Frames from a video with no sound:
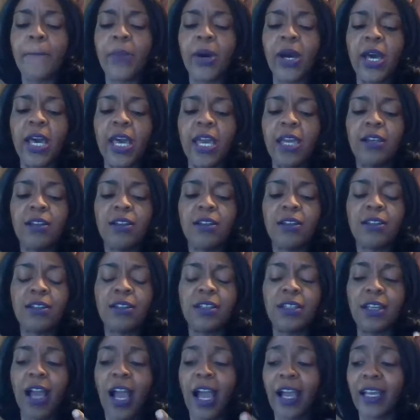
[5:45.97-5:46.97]
But
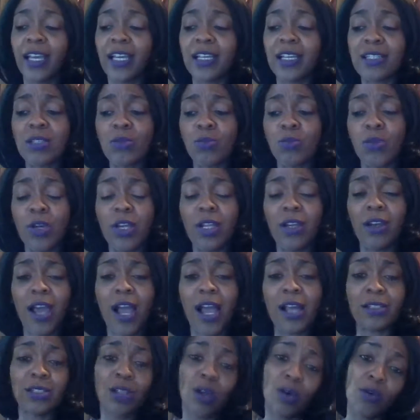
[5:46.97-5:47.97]
I guess when
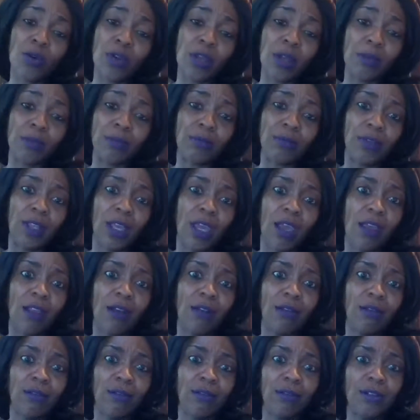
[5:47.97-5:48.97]
I told him that,
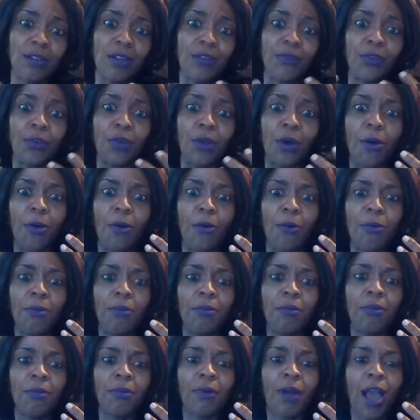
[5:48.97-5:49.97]
even though
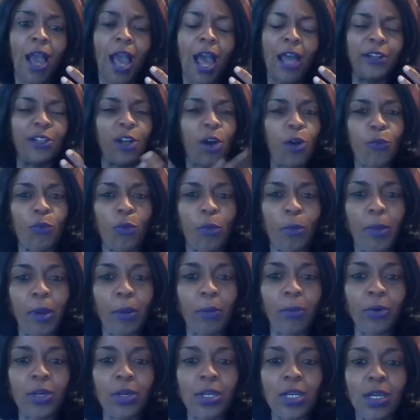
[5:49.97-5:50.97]
I don't
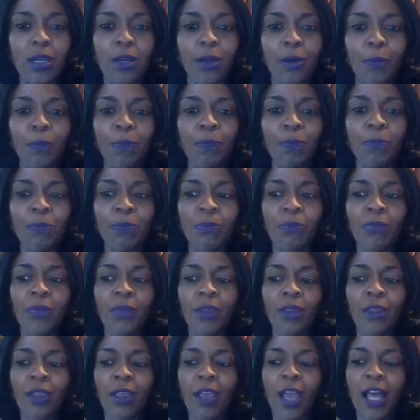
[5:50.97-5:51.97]
remember him,
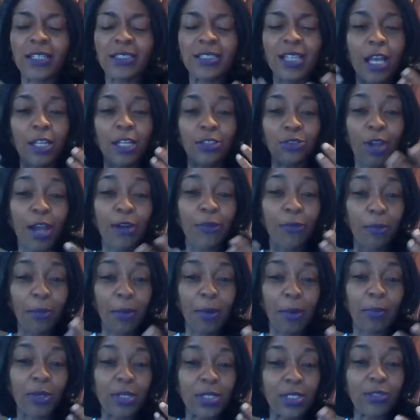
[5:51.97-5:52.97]
I said I try to
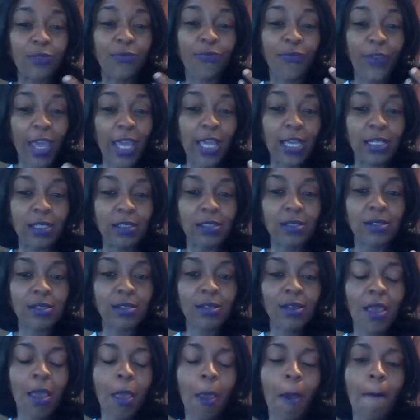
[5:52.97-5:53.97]
remember his face,
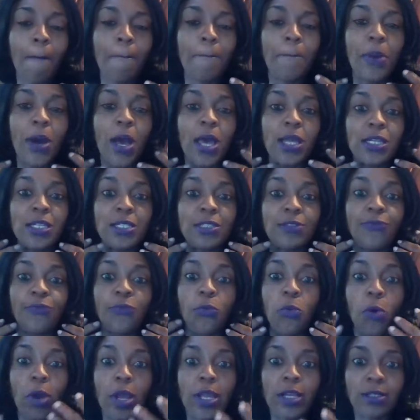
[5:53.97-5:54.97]
but
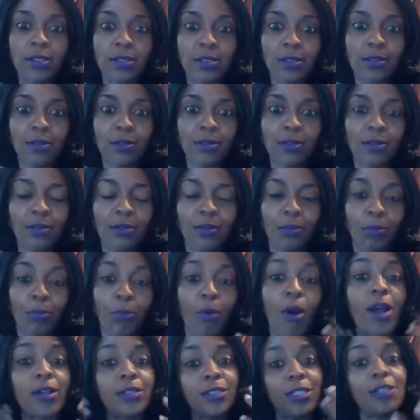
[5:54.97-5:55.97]
his voice
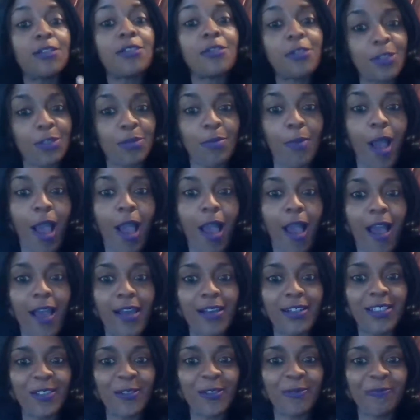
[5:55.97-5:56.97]
brought tears to my
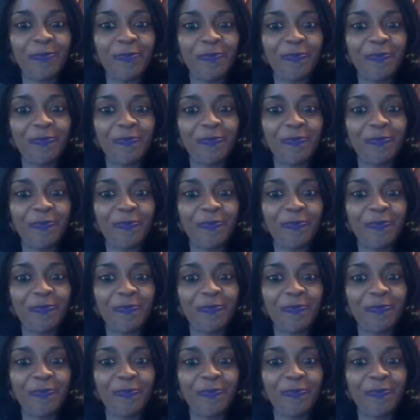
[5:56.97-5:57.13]
eyes.